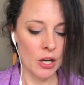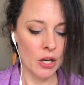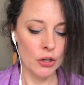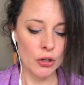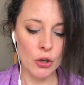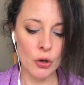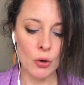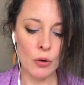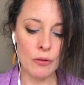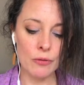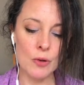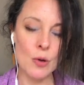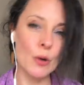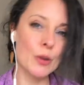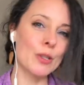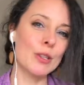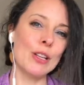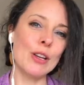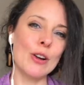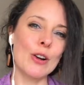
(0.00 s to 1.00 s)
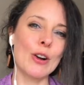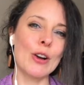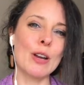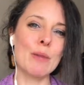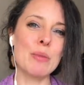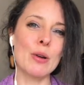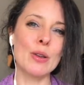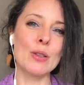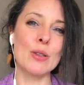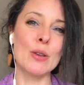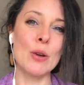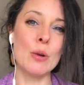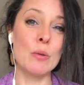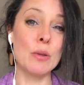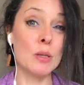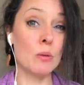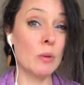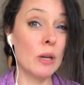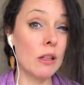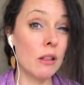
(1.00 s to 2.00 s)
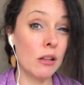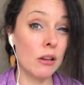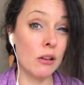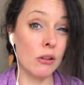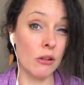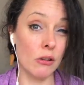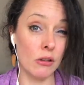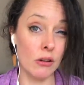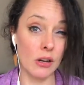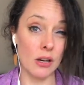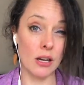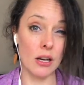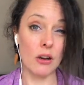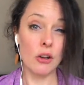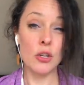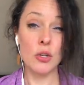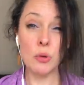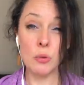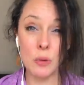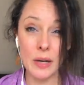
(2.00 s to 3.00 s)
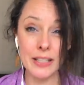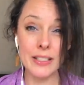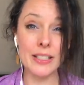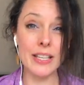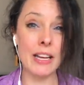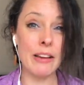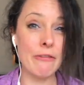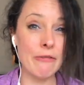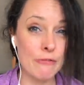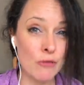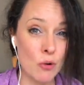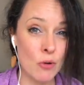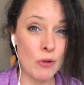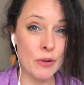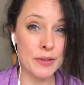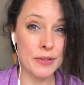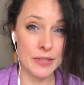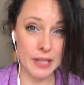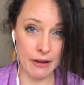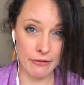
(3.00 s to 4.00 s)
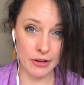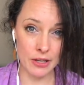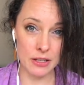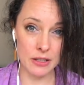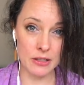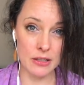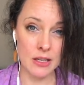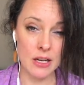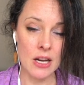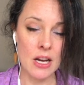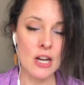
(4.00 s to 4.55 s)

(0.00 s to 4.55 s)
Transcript: You, of course, are the only person who is with you 24/7,